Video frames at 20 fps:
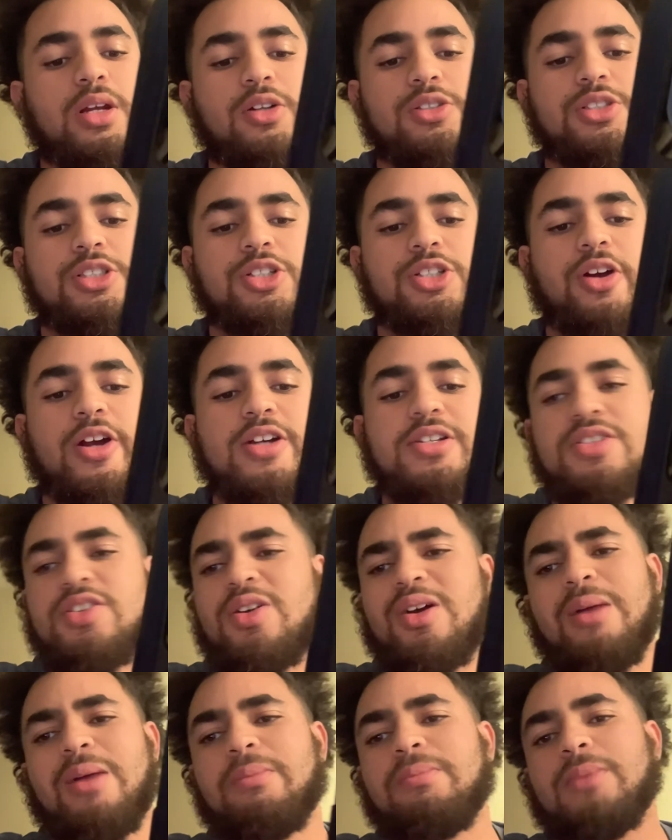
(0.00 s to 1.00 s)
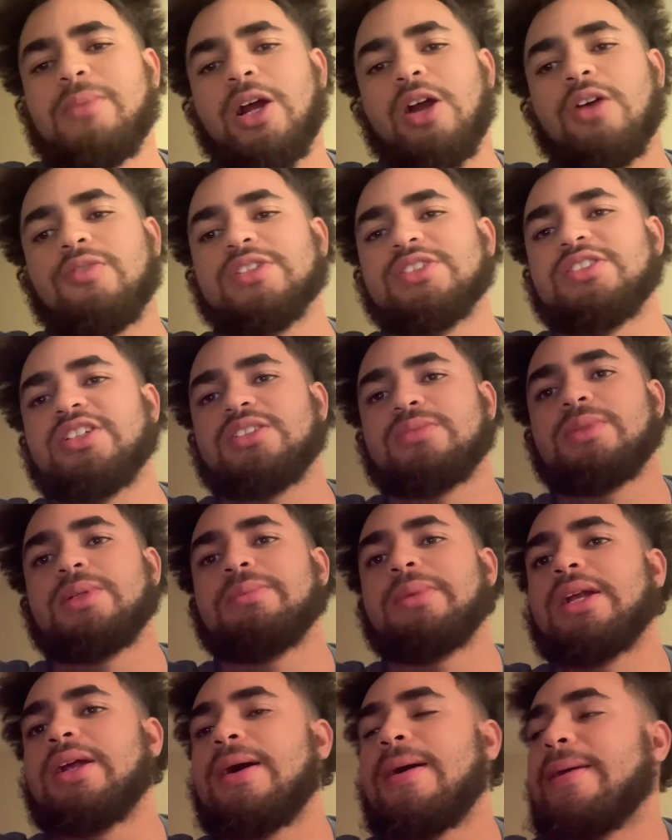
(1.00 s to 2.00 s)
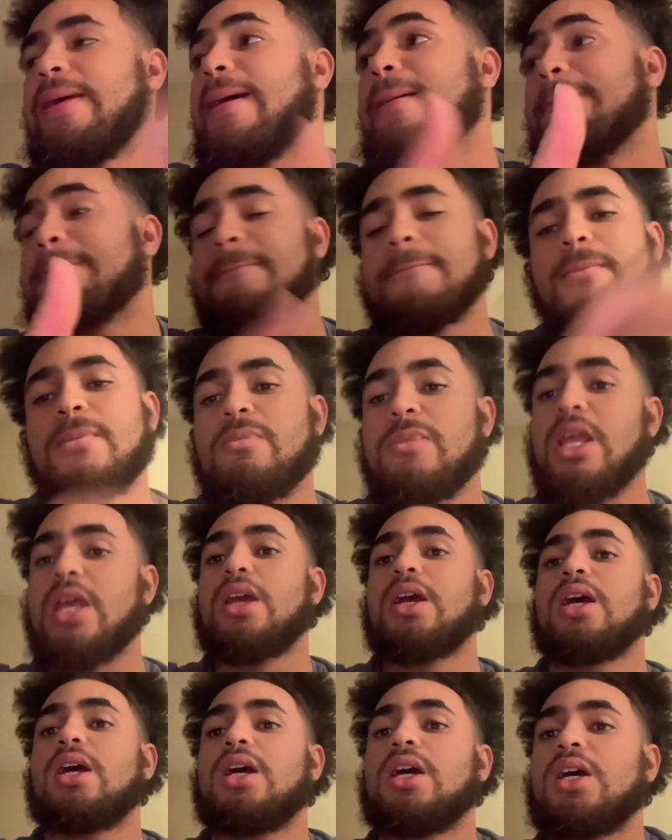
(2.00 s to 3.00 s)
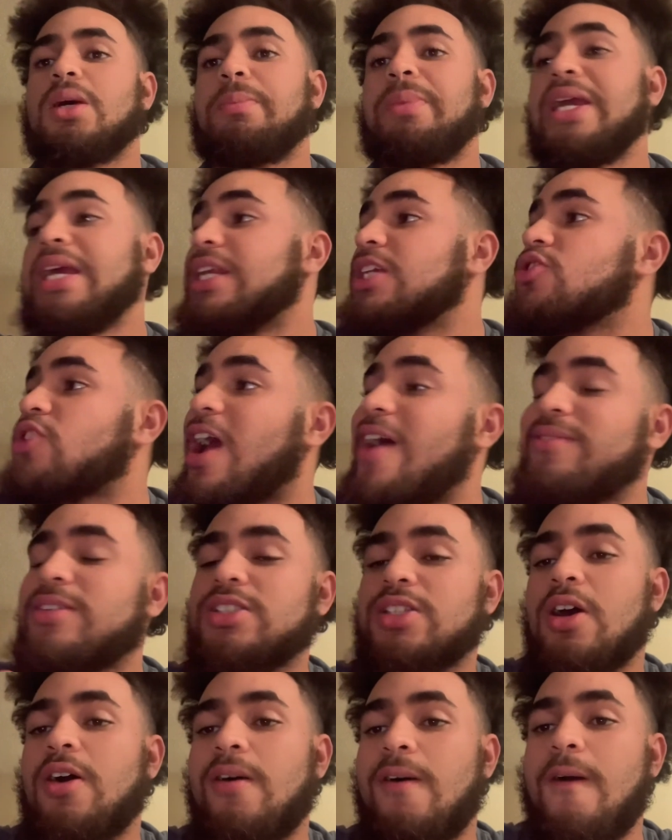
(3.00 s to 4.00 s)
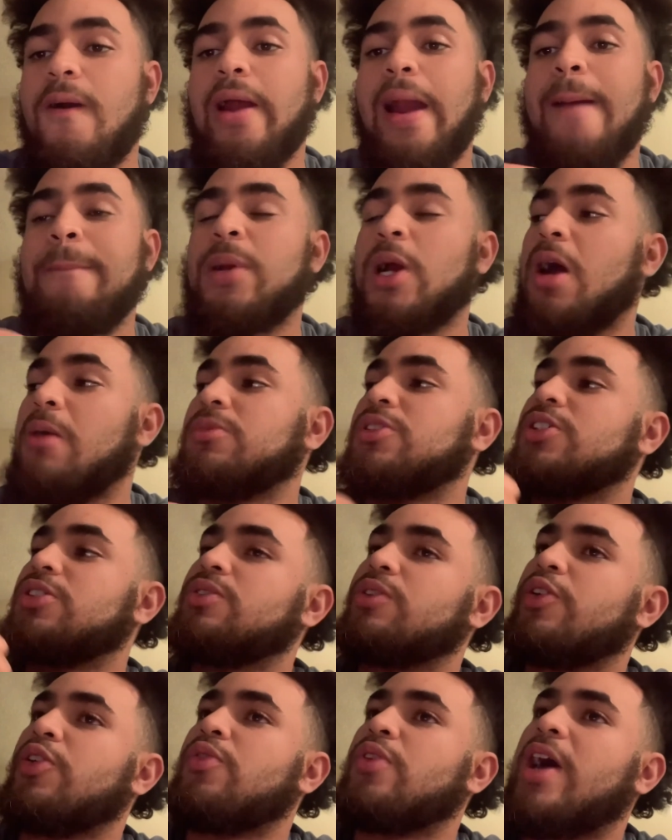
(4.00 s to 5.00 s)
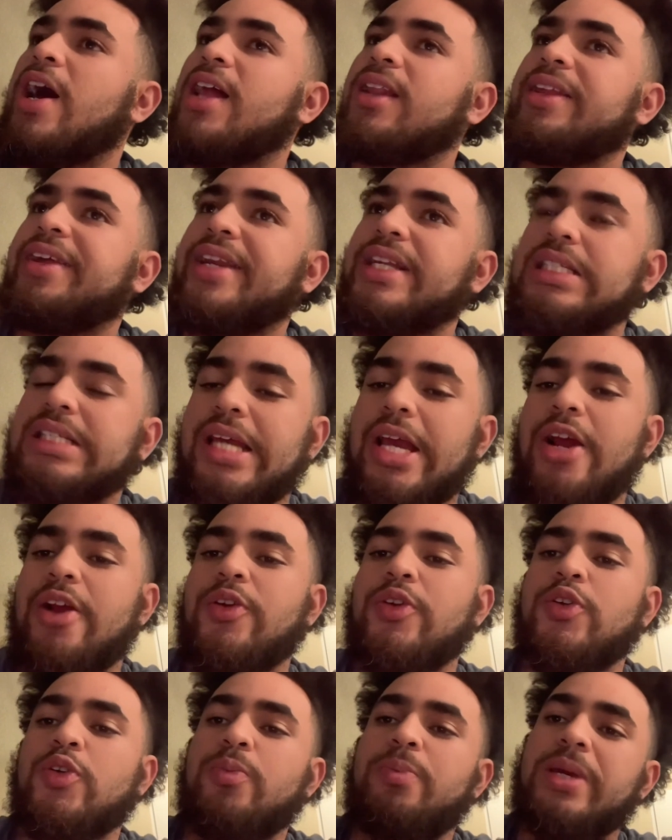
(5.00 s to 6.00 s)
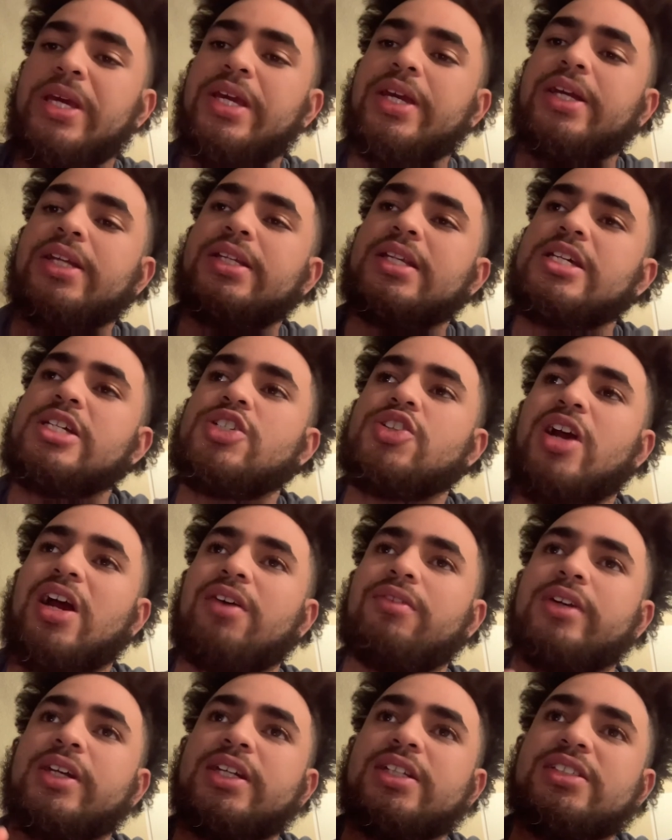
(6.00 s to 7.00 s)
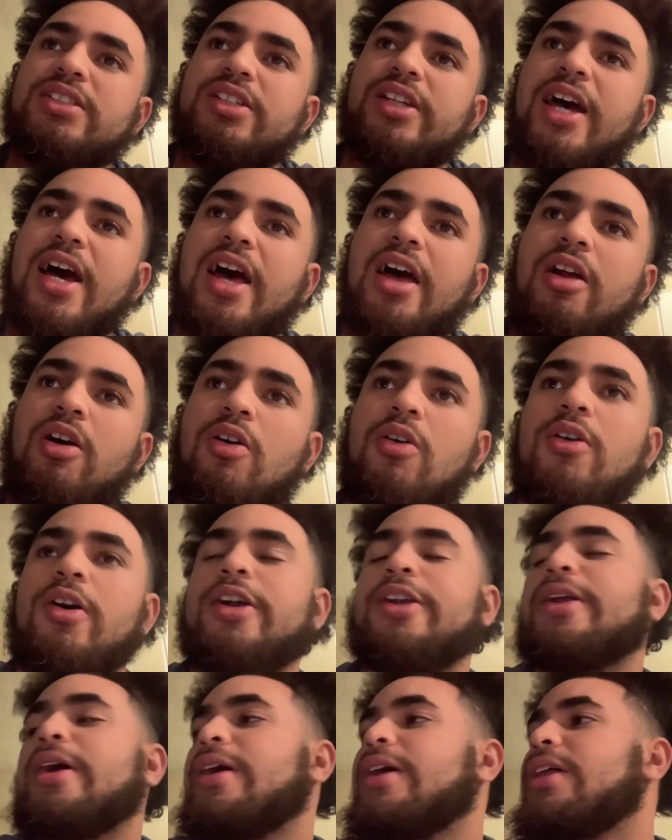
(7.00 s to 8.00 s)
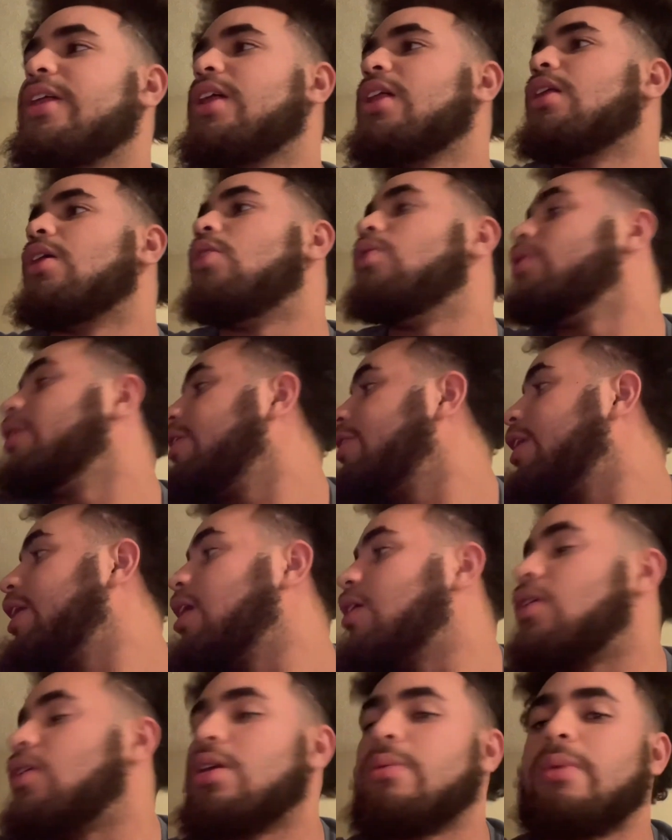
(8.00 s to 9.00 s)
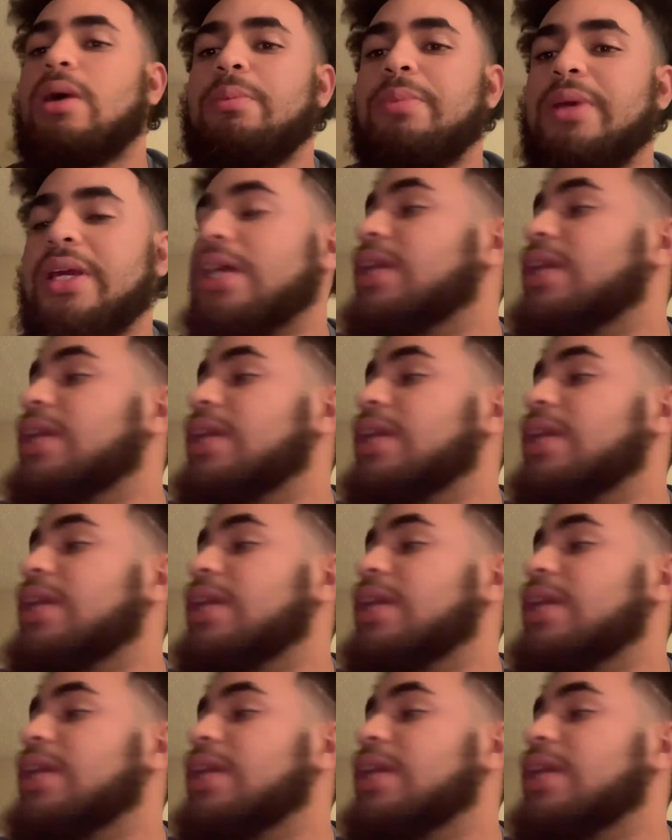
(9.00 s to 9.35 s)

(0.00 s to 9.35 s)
crazy. Sorry, my girlfriend's texting me. But yeah, P&D driving is not hard. I promise you. Do not let it scare you. P&D driving is not hard. Only thing hard about P&D